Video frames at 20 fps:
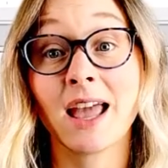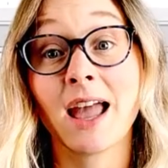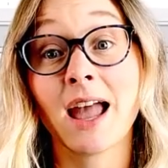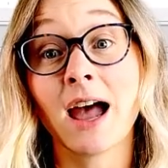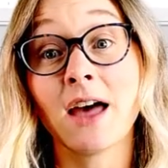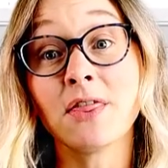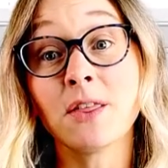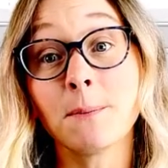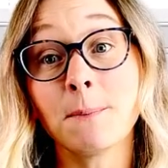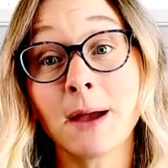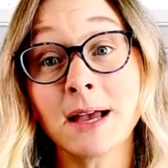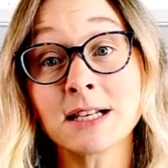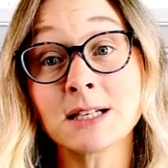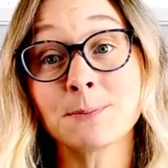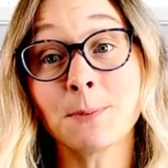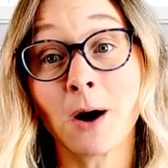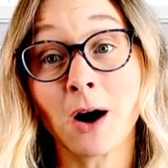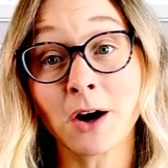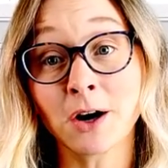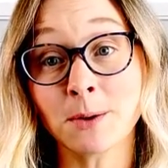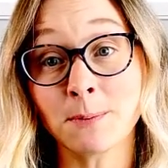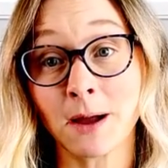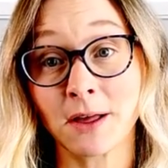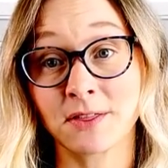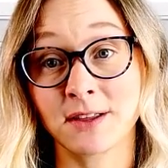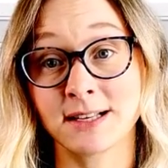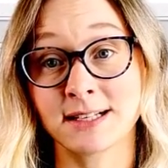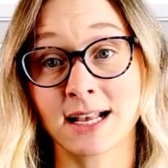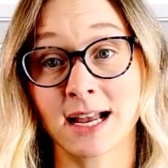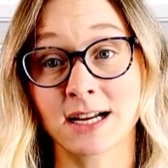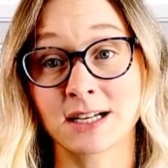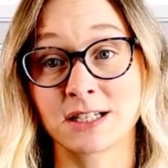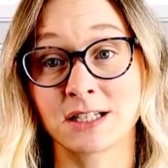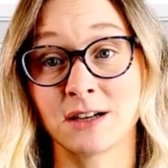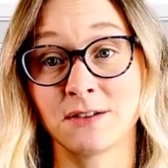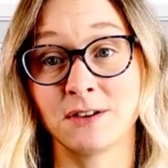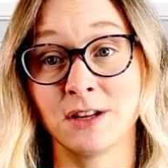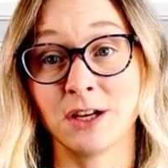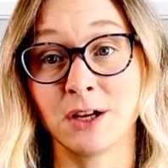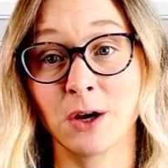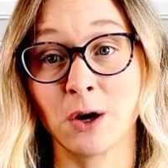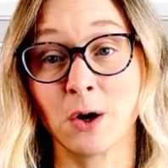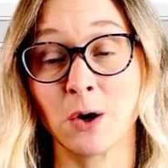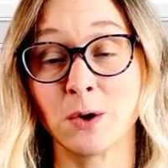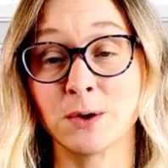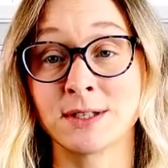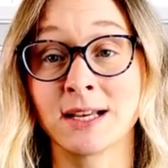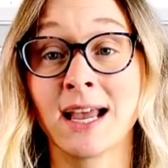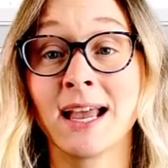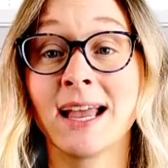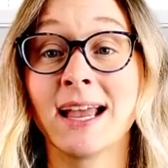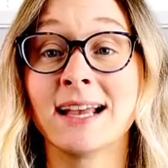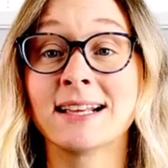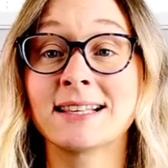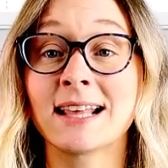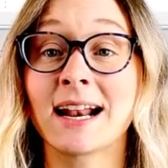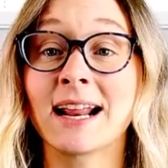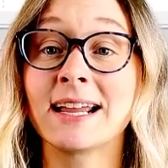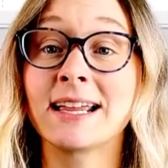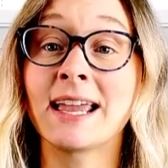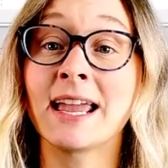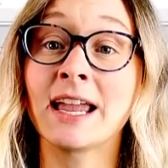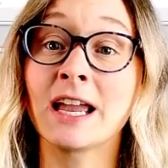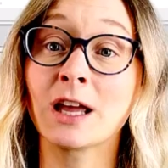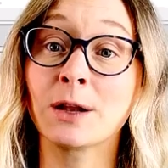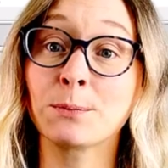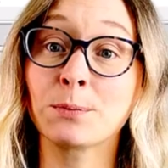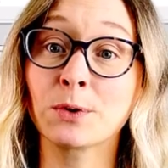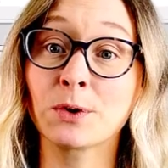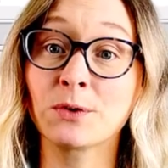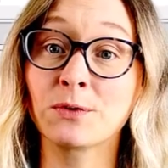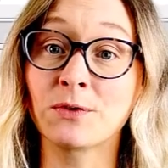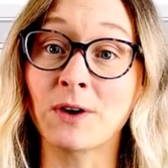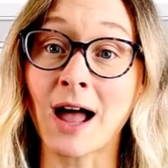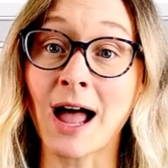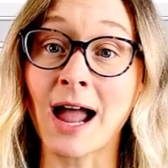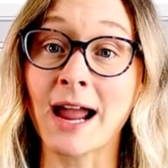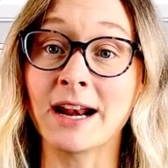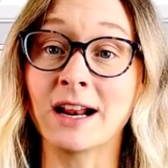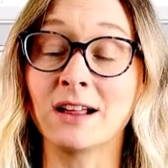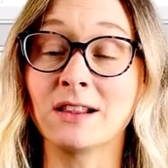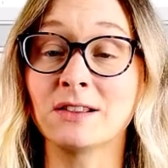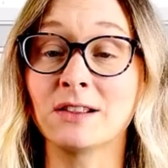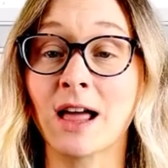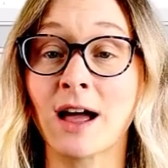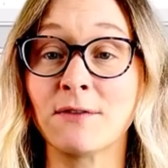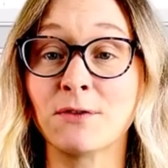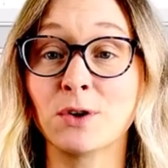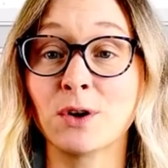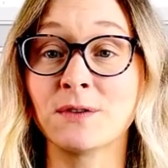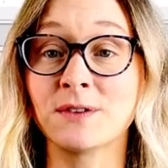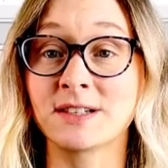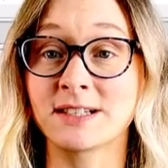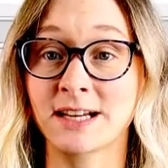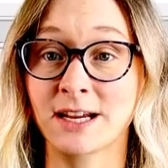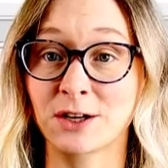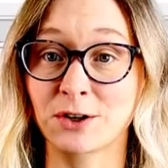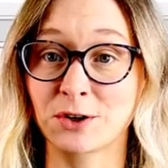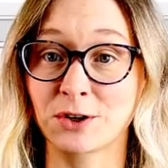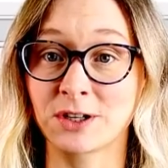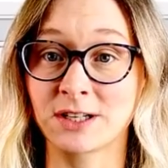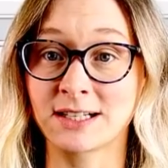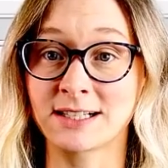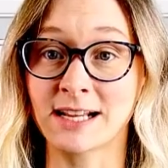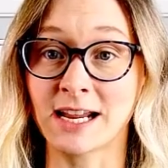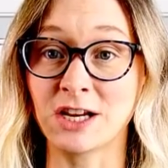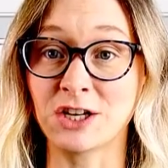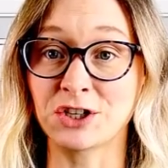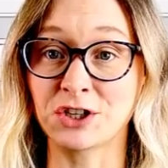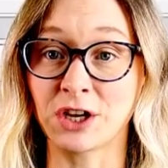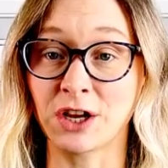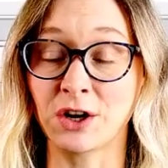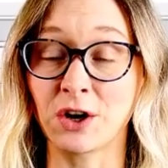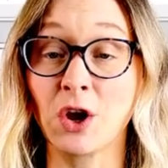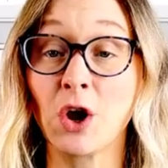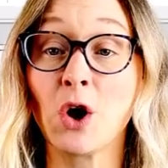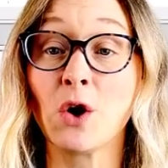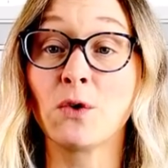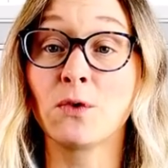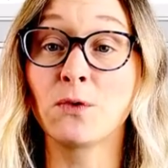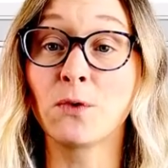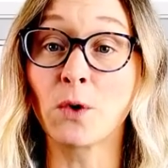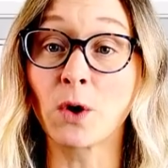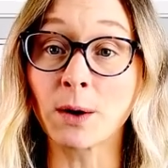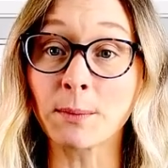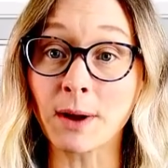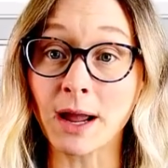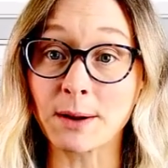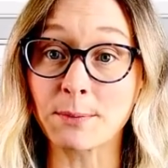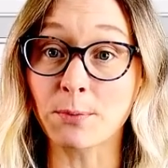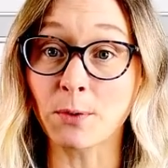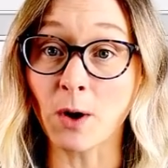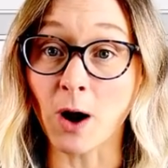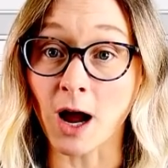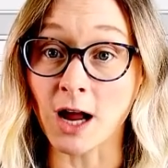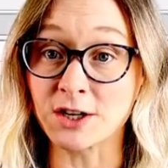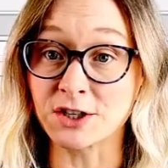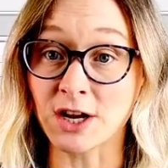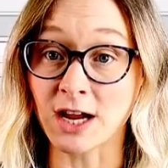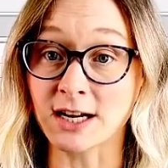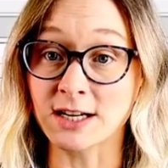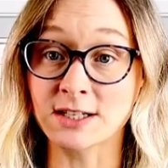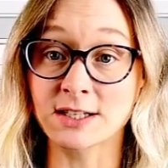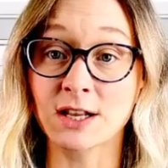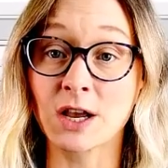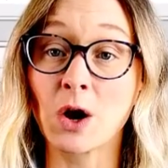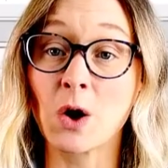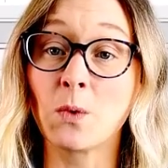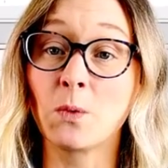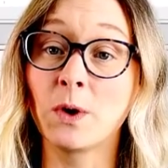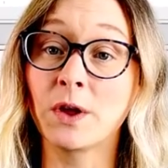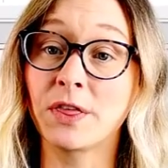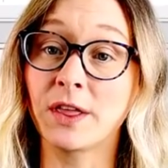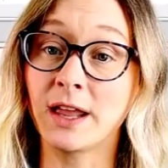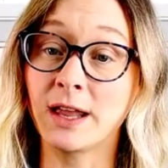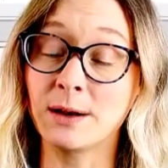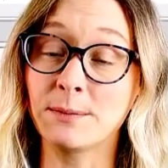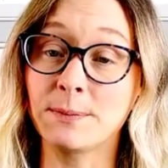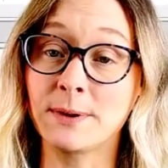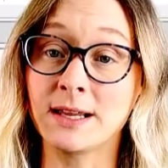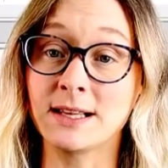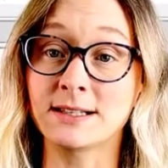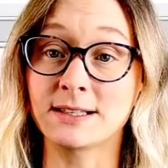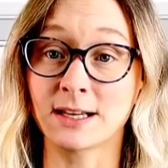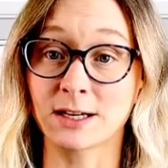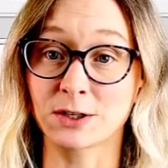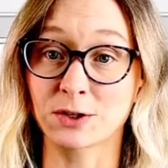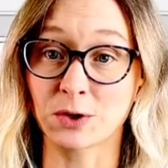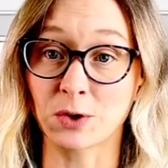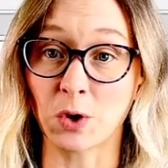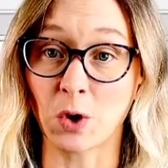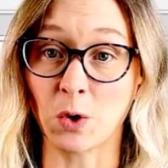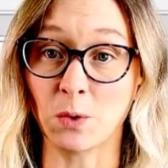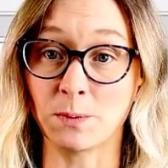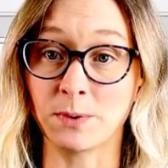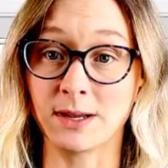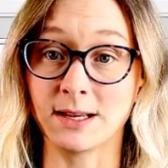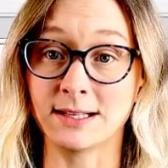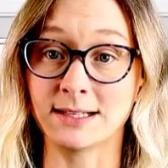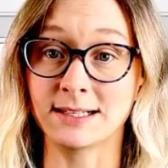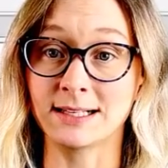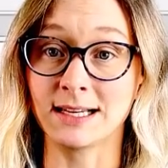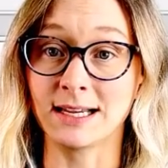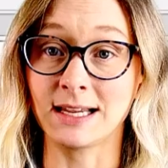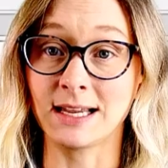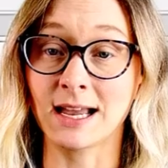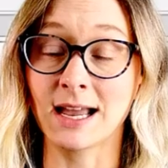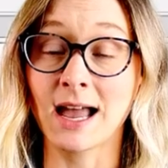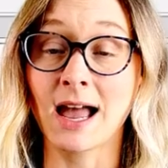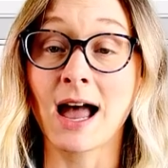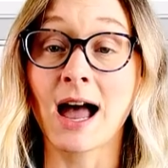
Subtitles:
And the best part about these activity codes is that I can provide a level of standardization for my projects within P6 or OPC.